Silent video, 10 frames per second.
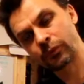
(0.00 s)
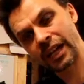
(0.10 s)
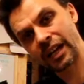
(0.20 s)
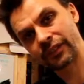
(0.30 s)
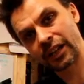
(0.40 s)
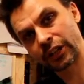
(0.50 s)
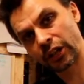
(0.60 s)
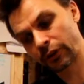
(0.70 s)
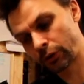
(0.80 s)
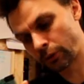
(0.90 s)
we have
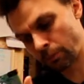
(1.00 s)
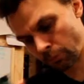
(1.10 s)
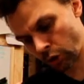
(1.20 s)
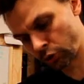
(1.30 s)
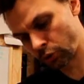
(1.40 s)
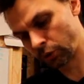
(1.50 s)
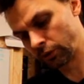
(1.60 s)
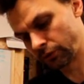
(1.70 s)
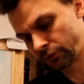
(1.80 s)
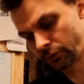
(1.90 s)
another
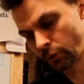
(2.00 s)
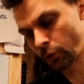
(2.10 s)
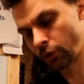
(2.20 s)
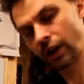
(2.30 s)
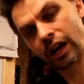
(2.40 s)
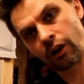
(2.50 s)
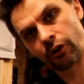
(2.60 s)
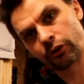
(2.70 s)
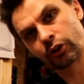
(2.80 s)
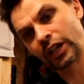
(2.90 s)
module for
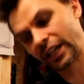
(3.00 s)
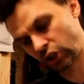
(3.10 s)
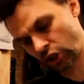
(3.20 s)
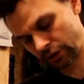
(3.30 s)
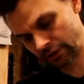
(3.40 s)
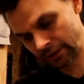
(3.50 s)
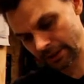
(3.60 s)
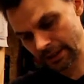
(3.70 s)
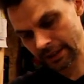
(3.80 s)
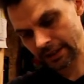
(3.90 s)
our collection.
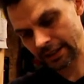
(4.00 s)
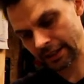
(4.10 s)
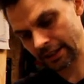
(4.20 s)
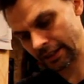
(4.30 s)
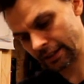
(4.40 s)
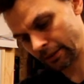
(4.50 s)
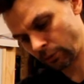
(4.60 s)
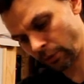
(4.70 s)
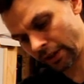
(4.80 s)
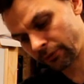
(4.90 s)
Uh,
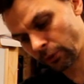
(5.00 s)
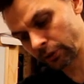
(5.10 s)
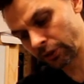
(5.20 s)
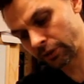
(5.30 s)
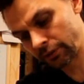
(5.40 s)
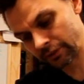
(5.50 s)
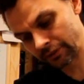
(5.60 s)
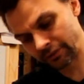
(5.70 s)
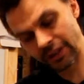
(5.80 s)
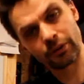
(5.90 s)
Wavefolder,
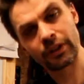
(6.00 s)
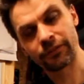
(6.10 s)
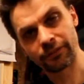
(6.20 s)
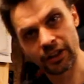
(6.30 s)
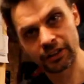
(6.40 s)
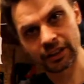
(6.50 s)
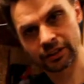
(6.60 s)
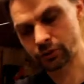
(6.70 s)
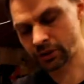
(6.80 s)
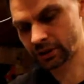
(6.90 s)
very fun,
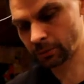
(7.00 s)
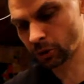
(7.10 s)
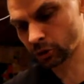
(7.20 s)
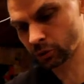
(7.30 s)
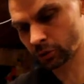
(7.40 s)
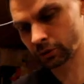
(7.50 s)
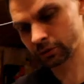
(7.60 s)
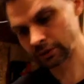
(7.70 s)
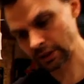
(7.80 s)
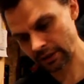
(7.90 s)
interesting
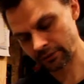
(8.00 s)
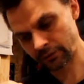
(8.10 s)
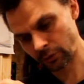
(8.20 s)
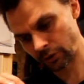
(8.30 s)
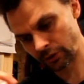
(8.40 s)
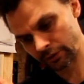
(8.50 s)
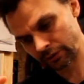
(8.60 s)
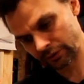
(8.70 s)
module uh, for